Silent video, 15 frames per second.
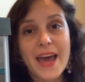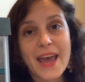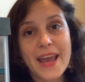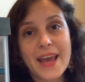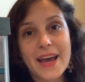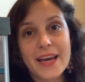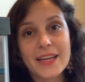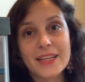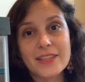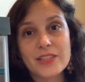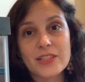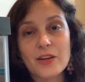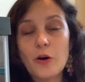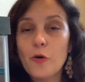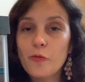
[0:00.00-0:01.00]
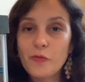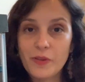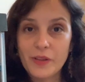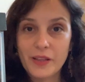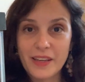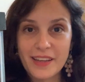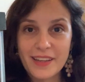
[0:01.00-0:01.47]
And
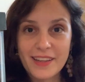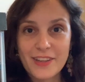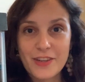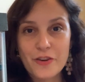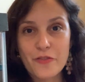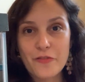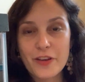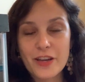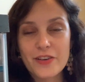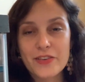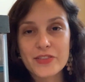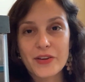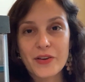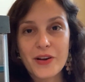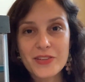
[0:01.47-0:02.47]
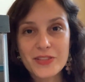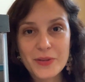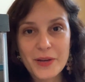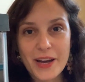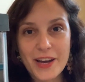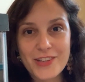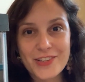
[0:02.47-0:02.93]
hopefully your feeders are
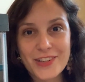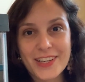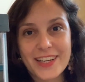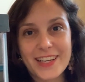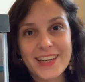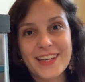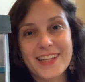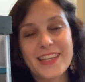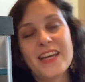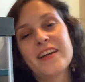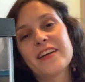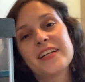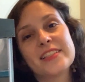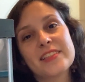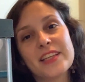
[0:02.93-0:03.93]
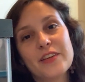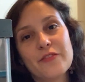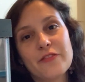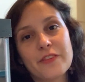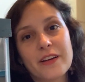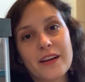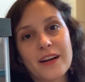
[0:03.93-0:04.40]
also hydrated because they've,